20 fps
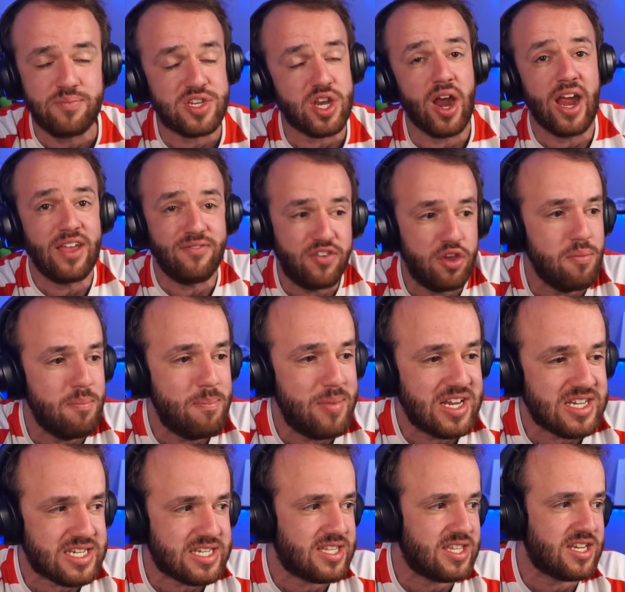sorry, if you
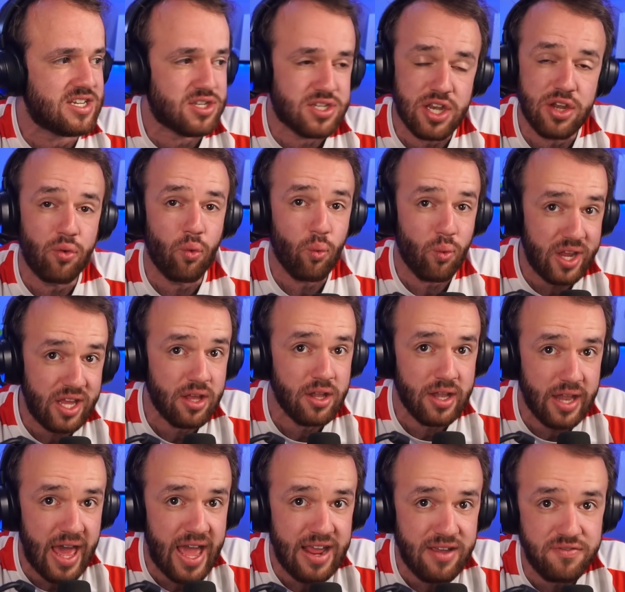missed this in real
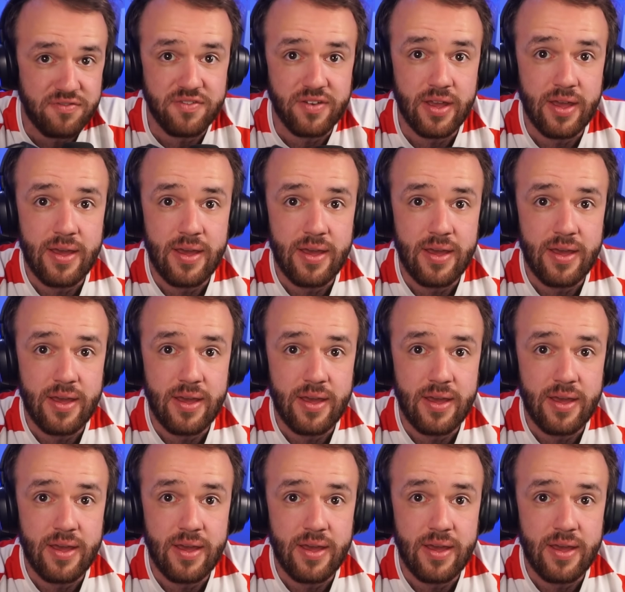life,